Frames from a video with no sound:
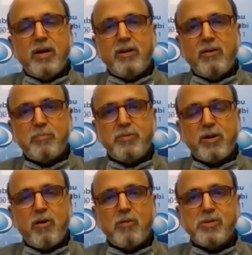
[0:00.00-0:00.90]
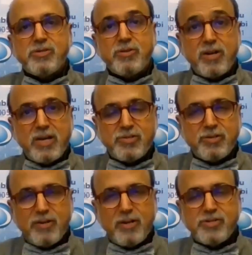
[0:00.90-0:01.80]
developed economies or race or
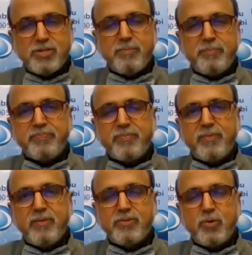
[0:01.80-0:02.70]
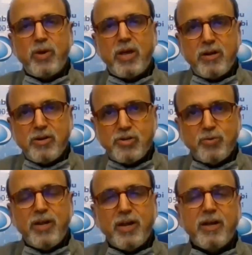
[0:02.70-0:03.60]
religion. So we are in
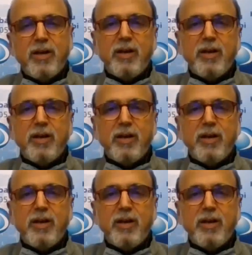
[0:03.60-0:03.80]
truly